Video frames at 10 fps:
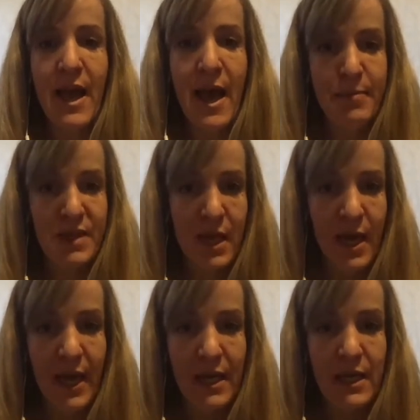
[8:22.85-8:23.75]

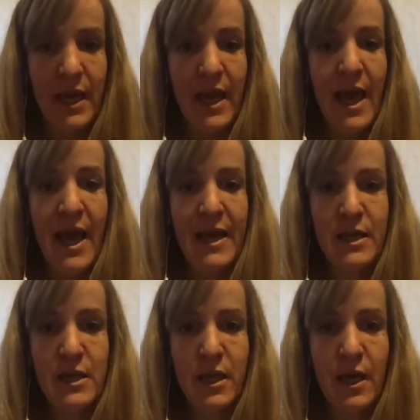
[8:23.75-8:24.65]
appetite
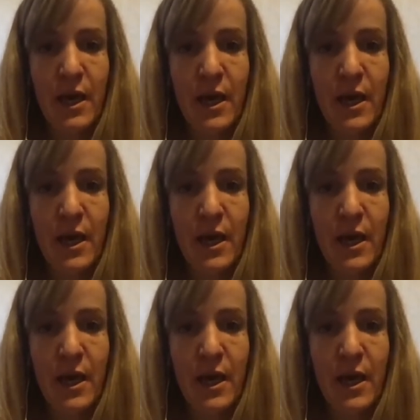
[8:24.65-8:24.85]
and